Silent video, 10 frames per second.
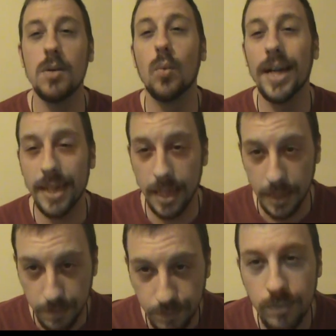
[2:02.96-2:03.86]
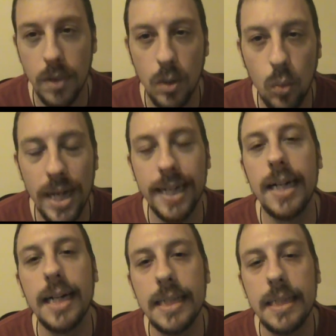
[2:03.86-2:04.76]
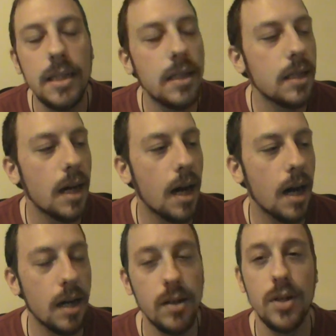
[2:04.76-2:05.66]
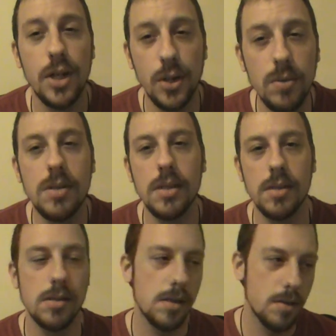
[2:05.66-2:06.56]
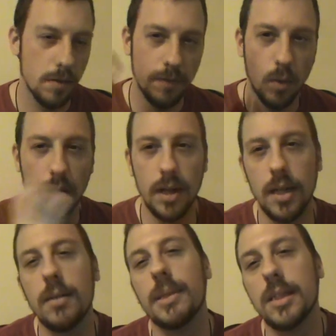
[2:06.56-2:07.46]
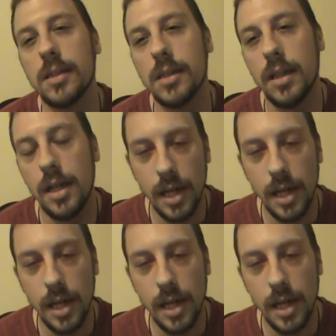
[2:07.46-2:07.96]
in Wicca. Wicca uses the four elements.